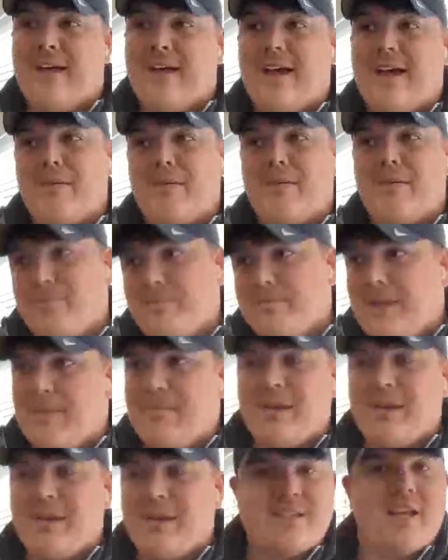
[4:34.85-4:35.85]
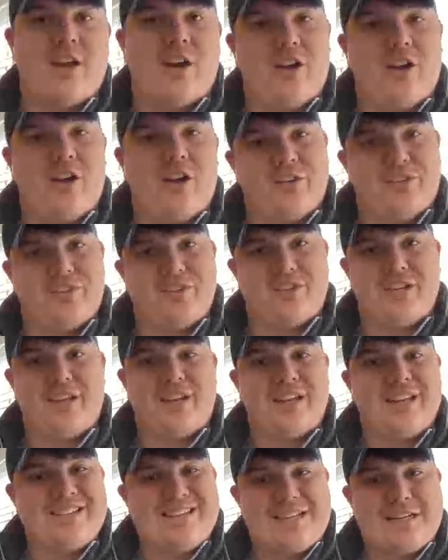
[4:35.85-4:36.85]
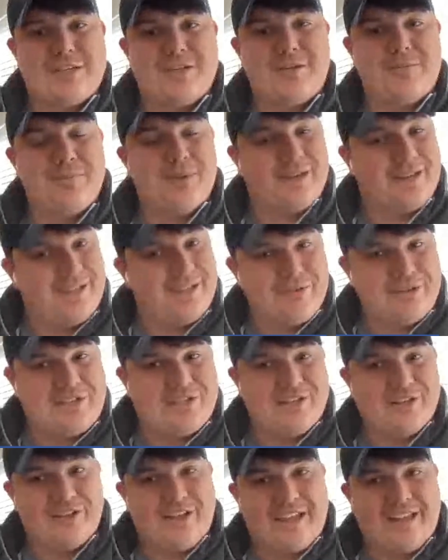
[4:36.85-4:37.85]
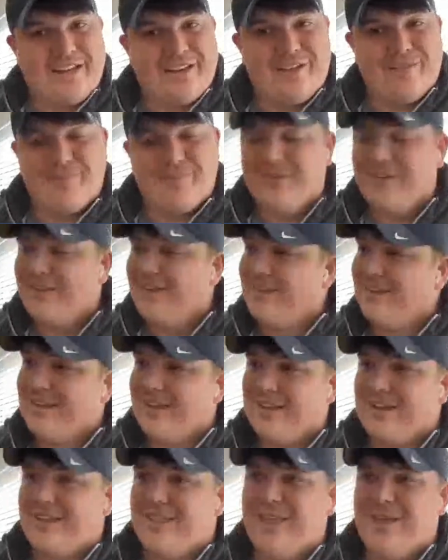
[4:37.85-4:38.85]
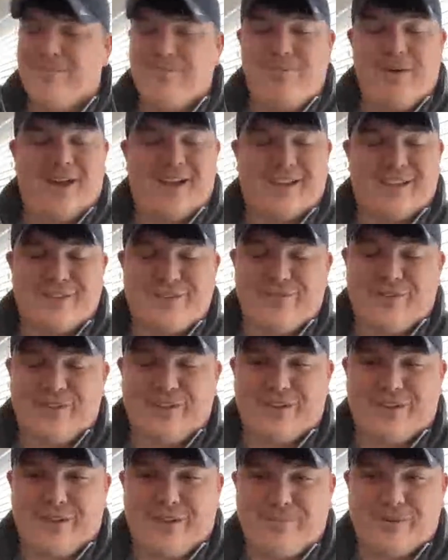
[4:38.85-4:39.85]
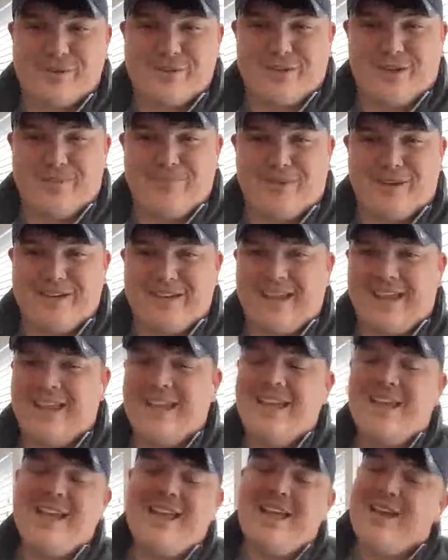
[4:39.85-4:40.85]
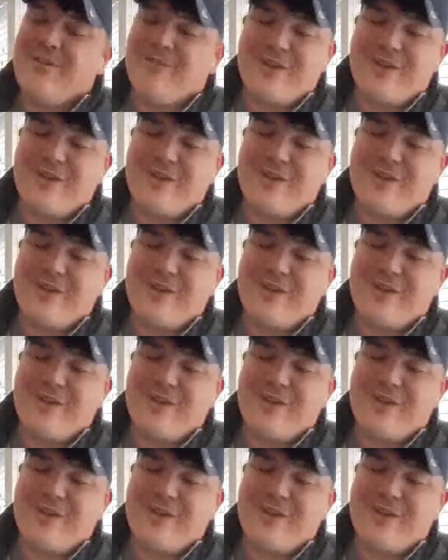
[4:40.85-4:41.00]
Uh, maybe Isaiah Hartenstein isn't, but he was still getting them, getting them buckets for the Clippers on Monday.